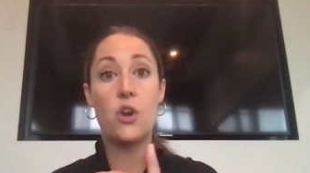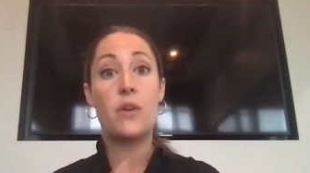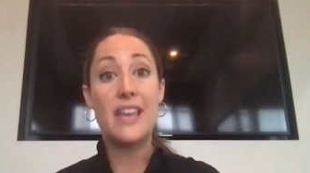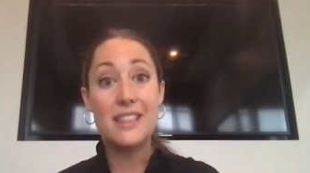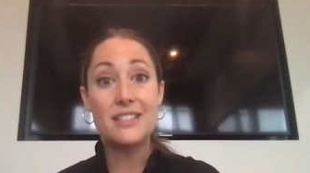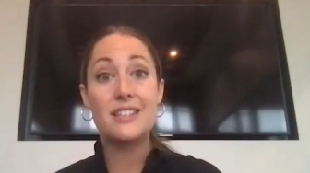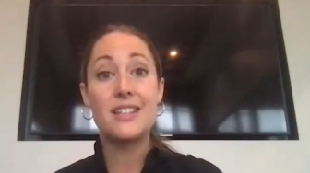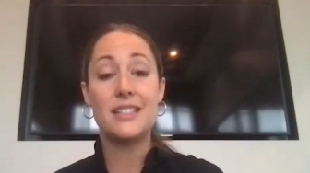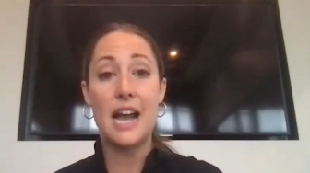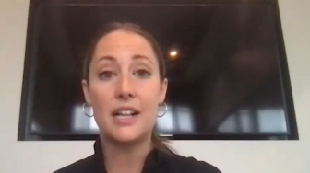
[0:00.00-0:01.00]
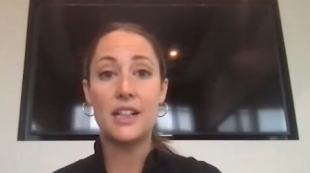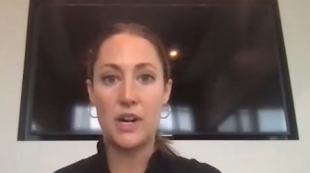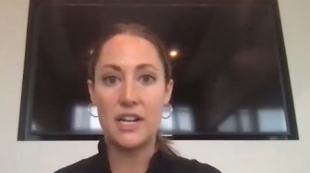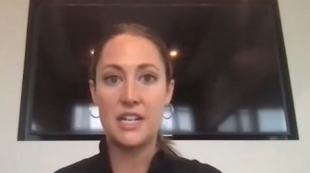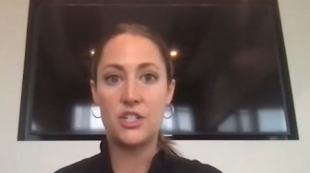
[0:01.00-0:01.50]
okay this is exactly
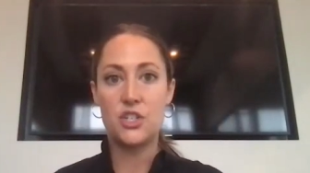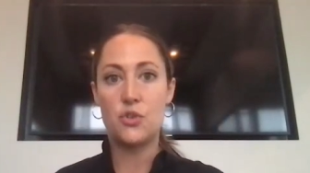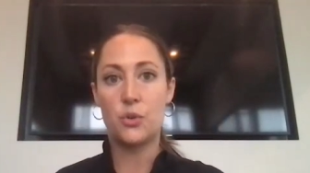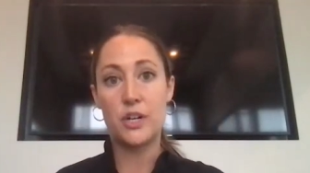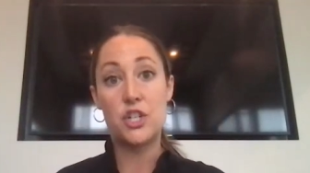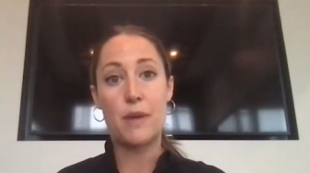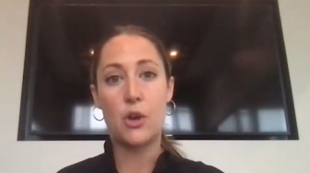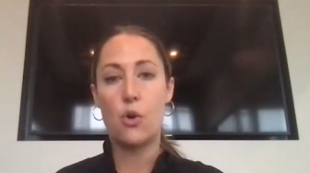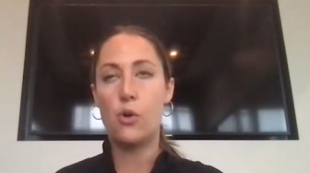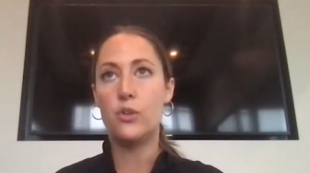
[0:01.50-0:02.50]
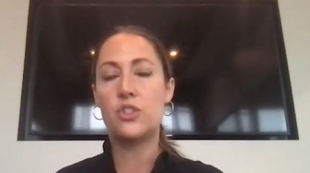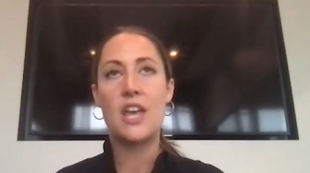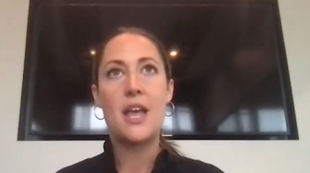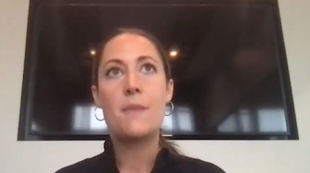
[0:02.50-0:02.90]
what i need to do to reach my goals